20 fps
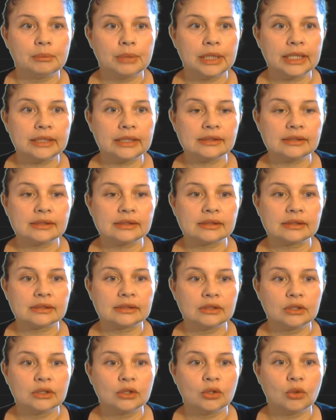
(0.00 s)
plus
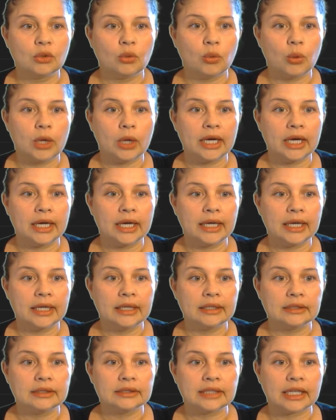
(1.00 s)

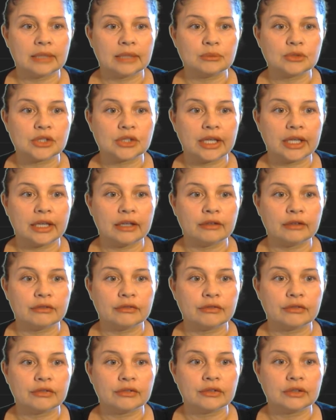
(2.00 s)
y times f
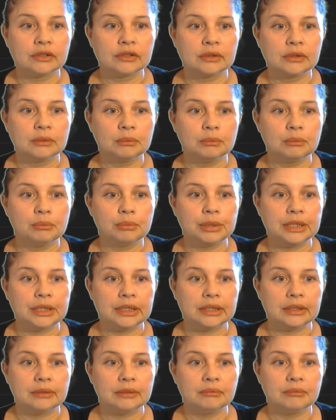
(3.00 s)
p.
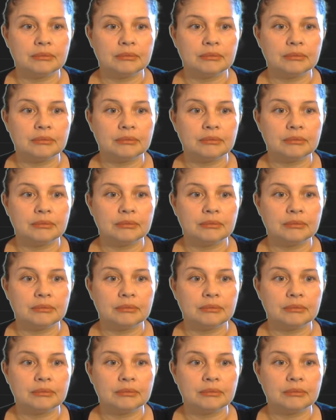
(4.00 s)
